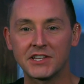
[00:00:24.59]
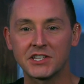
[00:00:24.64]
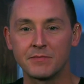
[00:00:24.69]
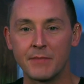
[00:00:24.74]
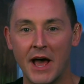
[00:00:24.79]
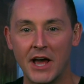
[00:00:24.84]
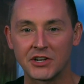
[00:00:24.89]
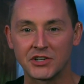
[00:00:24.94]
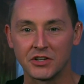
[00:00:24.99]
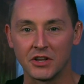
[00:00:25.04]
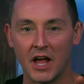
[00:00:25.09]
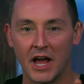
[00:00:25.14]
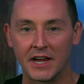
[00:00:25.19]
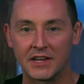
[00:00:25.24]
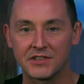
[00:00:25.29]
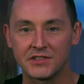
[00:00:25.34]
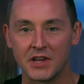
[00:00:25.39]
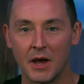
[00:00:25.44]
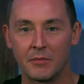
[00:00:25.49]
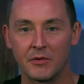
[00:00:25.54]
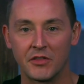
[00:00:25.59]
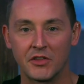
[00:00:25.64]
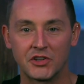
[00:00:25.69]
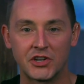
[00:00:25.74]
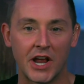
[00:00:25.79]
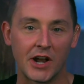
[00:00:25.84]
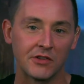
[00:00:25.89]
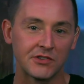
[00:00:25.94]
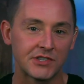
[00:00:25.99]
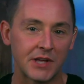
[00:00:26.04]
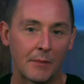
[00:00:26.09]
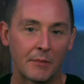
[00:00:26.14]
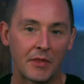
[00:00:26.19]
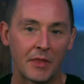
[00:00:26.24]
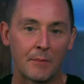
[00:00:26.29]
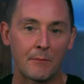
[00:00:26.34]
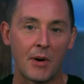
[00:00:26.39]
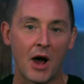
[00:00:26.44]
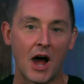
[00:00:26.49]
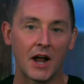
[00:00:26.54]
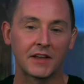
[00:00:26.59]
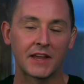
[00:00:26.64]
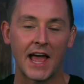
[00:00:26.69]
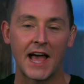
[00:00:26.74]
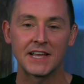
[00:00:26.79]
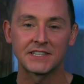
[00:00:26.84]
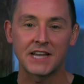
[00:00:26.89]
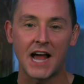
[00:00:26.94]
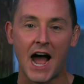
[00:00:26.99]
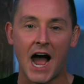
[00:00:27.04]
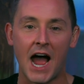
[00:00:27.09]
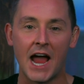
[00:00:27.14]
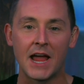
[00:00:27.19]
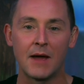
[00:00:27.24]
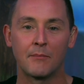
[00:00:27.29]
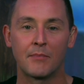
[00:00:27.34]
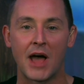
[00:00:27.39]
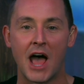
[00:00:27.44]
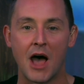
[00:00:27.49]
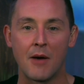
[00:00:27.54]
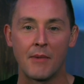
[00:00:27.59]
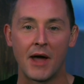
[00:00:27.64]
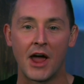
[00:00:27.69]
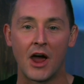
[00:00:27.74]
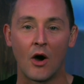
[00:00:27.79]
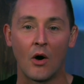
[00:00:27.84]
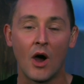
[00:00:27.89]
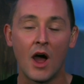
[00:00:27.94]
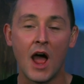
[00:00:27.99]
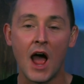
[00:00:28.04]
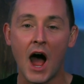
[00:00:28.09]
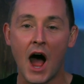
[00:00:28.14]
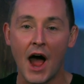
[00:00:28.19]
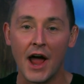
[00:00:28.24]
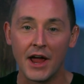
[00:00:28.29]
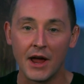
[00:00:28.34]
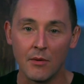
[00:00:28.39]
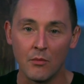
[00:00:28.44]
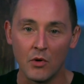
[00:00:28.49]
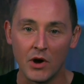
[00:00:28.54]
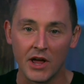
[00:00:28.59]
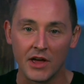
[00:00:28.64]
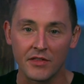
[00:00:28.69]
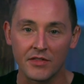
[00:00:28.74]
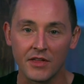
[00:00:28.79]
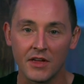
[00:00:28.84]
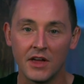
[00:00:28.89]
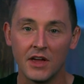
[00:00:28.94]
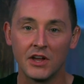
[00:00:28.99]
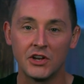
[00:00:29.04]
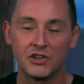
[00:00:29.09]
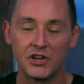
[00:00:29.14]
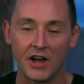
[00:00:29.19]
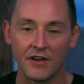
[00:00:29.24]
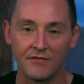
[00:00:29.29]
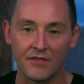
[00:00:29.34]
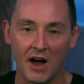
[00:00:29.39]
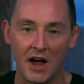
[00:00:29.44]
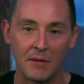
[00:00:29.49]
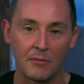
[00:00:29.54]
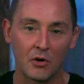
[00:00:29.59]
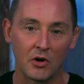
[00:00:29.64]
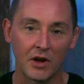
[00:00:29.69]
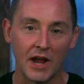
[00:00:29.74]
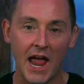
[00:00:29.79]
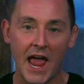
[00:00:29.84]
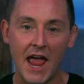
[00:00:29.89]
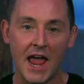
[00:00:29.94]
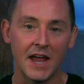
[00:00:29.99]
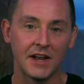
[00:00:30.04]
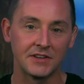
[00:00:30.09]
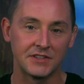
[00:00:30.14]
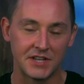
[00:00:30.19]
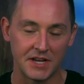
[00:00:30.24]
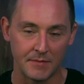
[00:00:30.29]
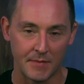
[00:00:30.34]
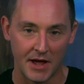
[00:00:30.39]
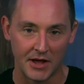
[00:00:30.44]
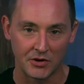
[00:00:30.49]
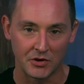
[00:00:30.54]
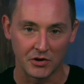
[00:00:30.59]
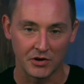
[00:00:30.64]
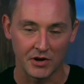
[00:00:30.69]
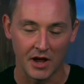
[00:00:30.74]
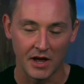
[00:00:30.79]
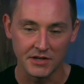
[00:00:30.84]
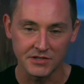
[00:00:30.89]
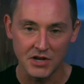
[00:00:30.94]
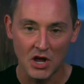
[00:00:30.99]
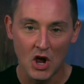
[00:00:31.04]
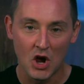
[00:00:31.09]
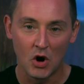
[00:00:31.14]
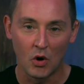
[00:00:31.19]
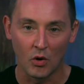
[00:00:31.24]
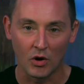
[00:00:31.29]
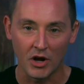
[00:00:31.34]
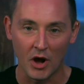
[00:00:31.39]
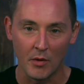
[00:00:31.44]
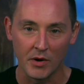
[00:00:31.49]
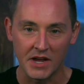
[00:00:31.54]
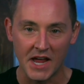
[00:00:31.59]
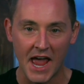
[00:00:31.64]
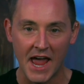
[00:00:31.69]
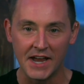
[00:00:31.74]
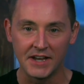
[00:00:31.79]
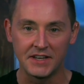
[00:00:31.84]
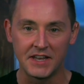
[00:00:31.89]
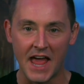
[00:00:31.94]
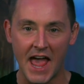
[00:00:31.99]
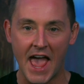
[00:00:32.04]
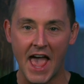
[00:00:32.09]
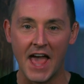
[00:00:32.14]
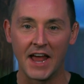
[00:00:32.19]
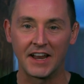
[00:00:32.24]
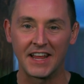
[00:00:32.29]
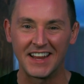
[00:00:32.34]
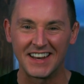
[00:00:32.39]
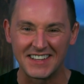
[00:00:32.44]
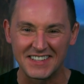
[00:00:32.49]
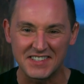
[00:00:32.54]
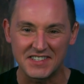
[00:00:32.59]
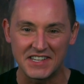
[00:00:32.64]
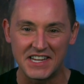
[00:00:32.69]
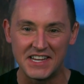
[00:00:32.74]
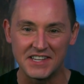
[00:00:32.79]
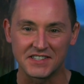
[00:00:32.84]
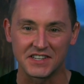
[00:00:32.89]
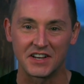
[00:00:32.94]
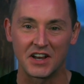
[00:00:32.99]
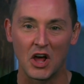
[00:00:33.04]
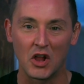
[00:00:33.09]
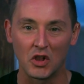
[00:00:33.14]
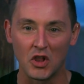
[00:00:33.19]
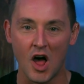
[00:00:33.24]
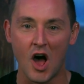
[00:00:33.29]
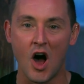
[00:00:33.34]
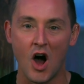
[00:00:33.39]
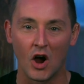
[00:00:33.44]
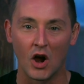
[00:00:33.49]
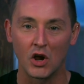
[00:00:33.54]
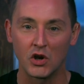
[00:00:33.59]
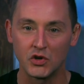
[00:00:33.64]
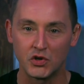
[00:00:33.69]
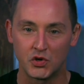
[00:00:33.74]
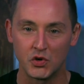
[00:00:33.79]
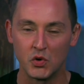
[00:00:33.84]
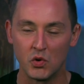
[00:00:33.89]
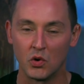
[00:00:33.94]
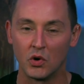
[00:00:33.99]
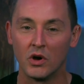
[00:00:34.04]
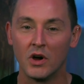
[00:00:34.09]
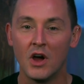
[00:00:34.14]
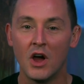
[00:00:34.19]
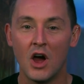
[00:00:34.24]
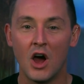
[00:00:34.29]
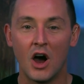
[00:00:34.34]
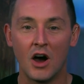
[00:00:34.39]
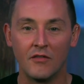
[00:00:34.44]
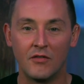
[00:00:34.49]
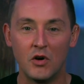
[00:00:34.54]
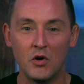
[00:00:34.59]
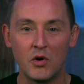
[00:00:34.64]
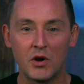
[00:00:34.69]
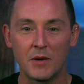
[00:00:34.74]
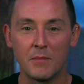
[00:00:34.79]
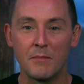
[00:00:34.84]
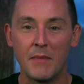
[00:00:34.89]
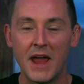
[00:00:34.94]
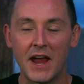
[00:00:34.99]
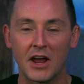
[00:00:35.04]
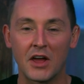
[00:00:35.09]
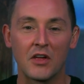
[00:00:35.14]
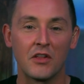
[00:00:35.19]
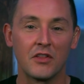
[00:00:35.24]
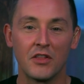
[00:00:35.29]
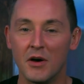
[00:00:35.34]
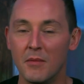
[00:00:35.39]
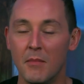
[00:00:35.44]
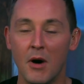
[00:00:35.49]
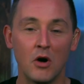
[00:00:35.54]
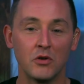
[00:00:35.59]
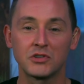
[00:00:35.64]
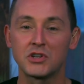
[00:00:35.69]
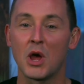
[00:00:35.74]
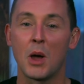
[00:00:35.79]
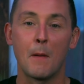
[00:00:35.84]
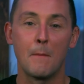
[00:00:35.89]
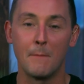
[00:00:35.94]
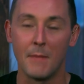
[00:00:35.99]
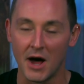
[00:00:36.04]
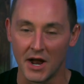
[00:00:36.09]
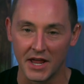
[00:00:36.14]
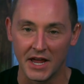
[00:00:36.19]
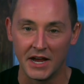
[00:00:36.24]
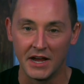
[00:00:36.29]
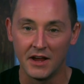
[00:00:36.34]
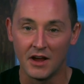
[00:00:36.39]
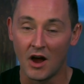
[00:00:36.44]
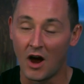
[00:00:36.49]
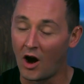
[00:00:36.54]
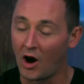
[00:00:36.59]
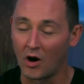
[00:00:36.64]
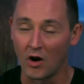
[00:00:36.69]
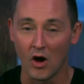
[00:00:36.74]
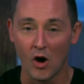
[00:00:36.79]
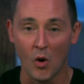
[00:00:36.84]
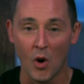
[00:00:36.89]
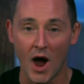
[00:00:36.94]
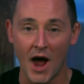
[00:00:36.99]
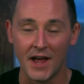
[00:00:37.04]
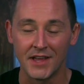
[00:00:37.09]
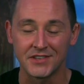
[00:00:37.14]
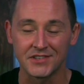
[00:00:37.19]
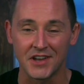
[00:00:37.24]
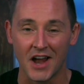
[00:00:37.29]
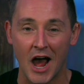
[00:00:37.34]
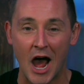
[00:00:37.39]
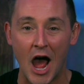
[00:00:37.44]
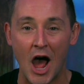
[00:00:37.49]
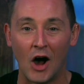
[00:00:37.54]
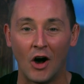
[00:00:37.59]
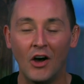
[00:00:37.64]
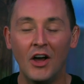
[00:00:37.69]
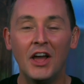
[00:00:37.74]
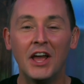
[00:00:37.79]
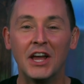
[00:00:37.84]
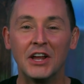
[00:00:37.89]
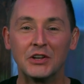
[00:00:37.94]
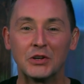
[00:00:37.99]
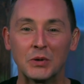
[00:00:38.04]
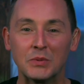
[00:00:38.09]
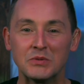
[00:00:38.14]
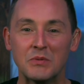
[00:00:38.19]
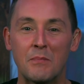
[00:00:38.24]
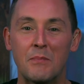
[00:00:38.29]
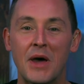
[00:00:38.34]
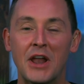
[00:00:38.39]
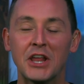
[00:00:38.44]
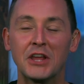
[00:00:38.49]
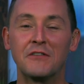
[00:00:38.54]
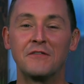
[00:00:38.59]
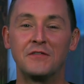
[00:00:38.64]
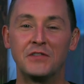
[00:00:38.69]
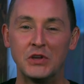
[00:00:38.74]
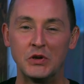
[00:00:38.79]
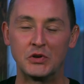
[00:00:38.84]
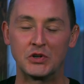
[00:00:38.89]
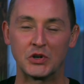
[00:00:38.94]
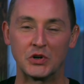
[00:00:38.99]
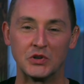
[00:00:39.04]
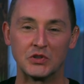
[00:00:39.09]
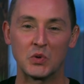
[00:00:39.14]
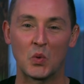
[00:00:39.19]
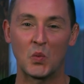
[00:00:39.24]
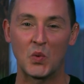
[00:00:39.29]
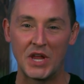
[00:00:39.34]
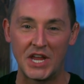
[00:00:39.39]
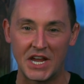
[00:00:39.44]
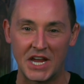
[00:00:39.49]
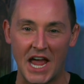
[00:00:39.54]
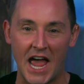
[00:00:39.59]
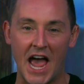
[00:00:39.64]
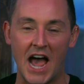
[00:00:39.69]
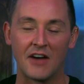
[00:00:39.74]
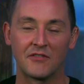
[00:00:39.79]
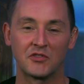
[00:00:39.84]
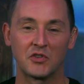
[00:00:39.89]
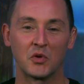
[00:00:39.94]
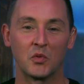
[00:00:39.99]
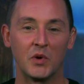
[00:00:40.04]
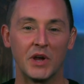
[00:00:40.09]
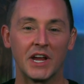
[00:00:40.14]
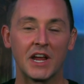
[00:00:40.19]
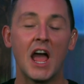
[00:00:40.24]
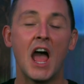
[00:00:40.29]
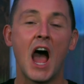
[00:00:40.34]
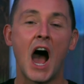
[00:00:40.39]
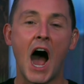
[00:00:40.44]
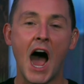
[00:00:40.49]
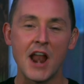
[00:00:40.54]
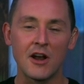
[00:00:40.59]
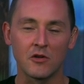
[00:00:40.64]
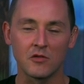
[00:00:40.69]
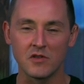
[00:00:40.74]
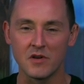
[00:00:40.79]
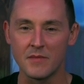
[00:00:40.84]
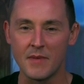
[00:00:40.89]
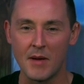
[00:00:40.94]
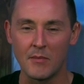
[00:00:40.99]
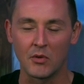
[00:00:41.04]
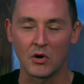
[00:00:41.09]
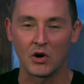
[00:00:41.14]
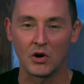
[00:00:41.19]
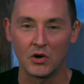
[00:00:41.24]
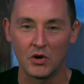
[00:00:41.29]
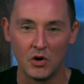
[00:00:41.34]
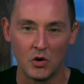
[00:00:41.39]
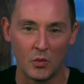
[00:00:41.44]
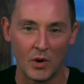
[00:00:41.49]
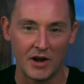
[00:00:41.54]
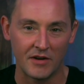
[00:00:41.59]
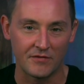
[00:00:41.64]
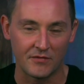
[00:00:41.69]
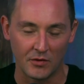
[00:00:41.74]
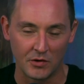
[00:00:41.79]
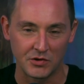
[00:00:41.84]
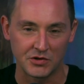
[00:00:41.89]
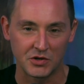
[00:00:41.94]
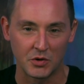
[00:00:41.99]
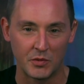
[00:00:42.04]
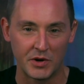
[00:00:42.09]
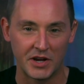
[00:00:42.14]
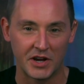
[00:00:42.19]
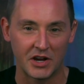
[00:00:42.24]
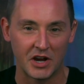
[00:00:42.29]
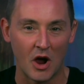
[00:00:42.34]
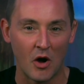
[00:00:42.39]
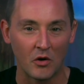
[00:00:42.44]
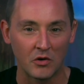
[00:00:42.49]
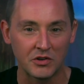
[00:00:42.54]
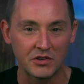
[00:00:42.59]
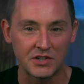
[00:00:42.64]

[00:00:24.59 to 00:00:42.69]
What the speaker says: Smash the like, sub to the channel, sub to the podcast. I am Pat Mayo. I am with Geoff Fienberg and Tim Andergus, who are going head-to-head in a season-long duel of who can make the most money, ROI style, in terms of betting futures week after week. I don't remember who went first a week ago.